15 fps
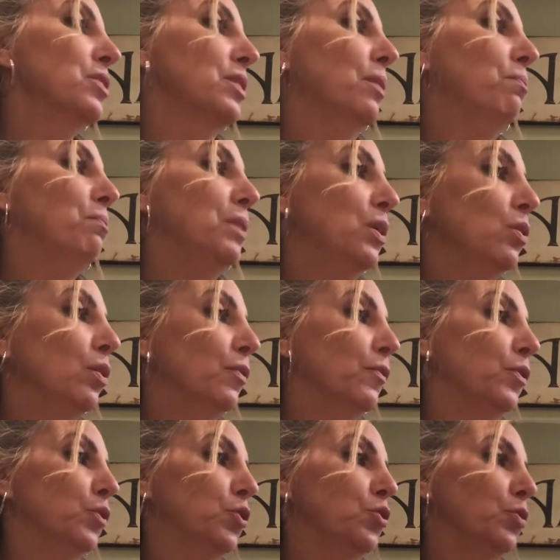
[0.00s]
a
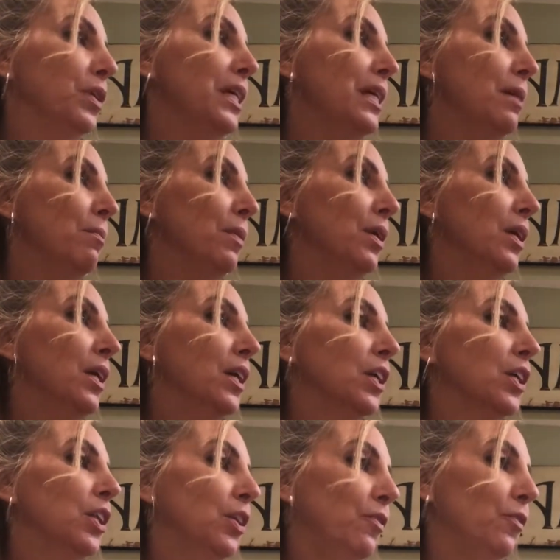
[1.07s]
beautiful dream.
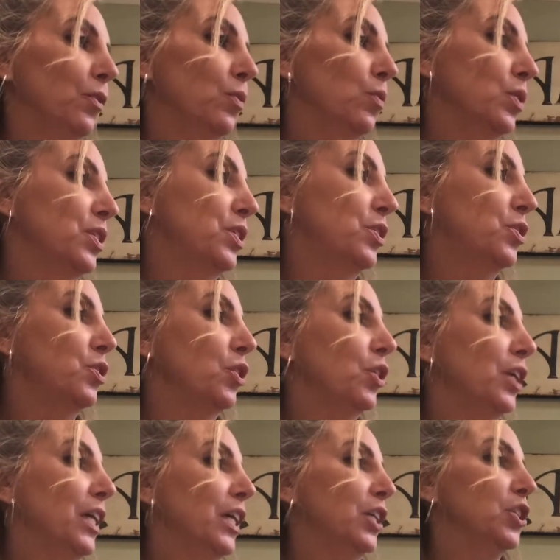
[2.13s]
Clifford was
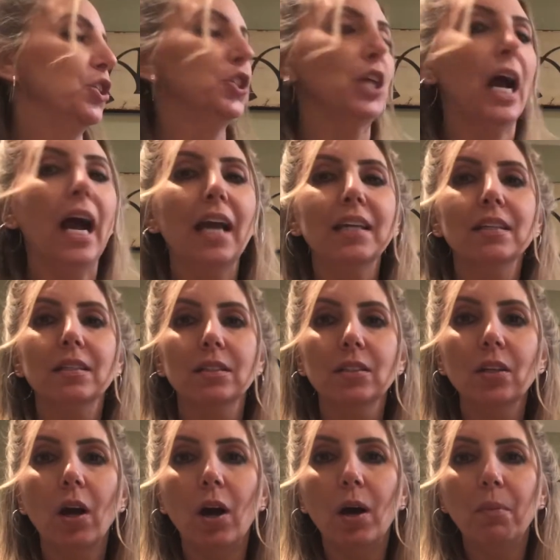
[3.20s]
stirring a giant
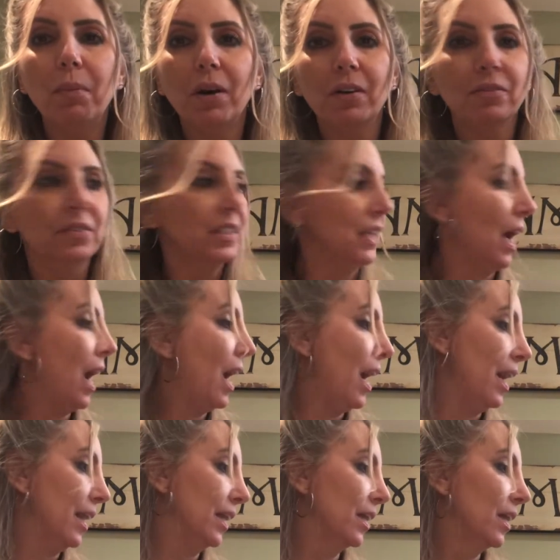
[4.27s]
tub of
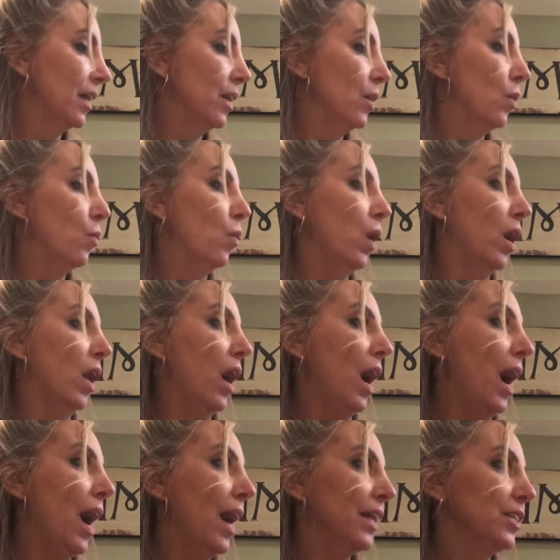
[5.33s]
dye while
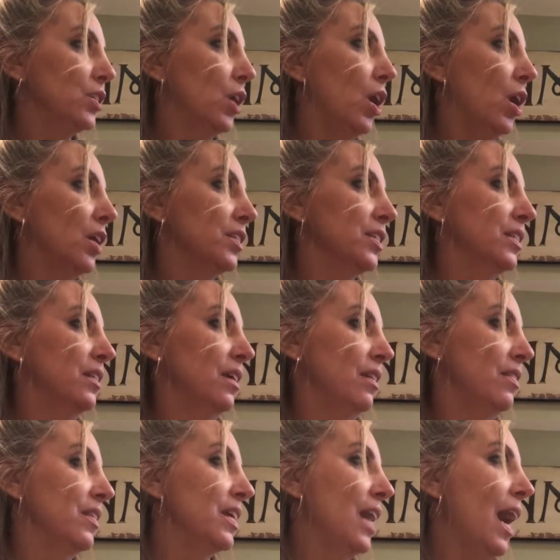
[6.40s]
I tossed
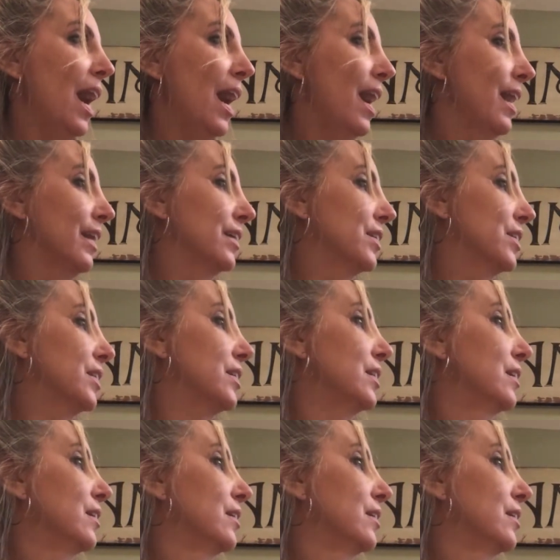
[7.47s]
in the eggs.